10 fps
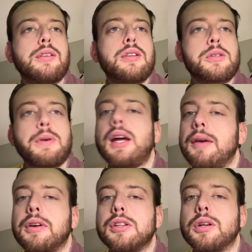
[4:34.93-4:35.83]
Despite
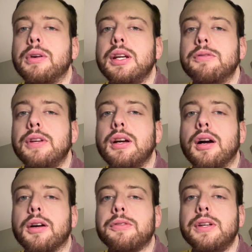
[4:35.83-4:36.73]
having a degree in
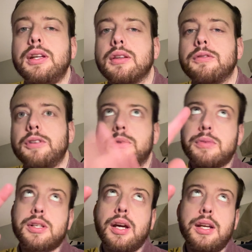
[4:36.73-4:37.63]
videography, film
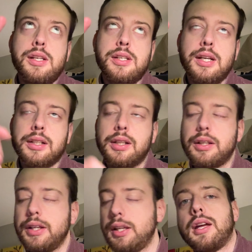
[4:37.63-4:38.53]
studies
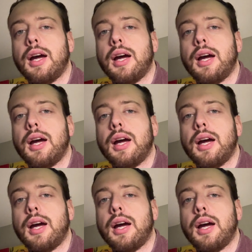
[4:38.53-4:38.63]
technically,